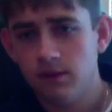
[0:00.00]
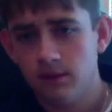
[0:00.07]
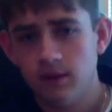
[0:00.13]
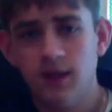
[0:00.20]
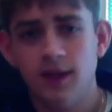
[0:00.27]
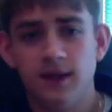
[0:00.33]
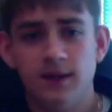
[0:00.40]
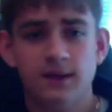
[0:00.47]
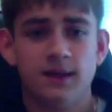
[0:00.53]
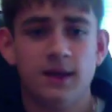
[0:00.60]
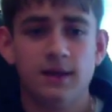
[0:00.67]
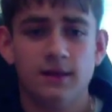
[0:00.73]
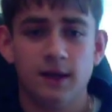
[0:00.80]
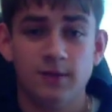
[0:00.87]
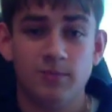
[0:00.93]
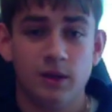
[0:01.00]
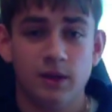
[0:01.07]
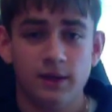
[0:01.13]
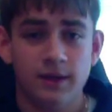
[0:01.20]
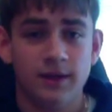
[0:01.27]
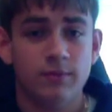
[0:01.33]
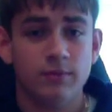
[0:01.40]
hitting that like
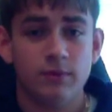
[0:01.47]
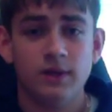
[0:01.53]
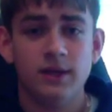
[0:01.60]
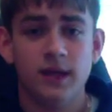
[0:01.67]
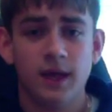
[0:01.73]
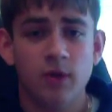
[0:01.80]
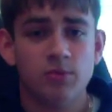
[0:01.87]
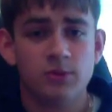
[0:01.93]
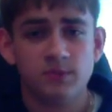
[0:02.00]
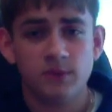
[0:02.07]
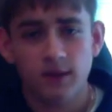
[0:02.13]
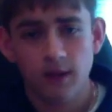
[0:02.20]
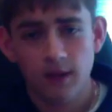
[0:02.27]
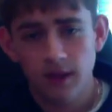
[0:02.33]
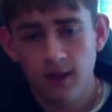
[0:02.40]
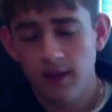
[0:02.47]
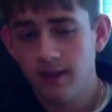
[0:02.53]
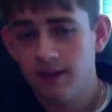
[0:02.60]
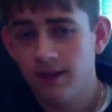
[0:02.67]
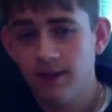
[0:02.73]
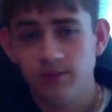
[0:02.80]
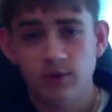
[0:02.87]
button. It really helps me
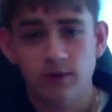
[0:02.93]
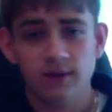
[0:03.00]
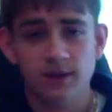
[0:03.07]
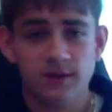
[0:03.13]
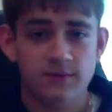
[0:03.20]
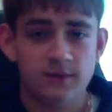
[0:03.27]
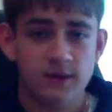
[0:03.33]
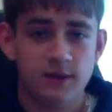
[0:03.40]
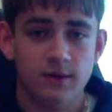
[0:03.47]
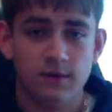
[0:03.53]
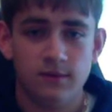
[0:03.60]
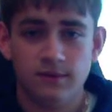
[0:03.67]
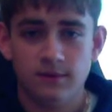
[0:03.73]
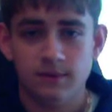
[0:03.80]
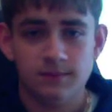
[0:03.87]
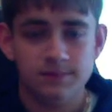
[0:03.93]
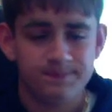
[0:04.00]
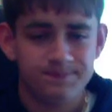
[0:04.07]
keep doing these videos. And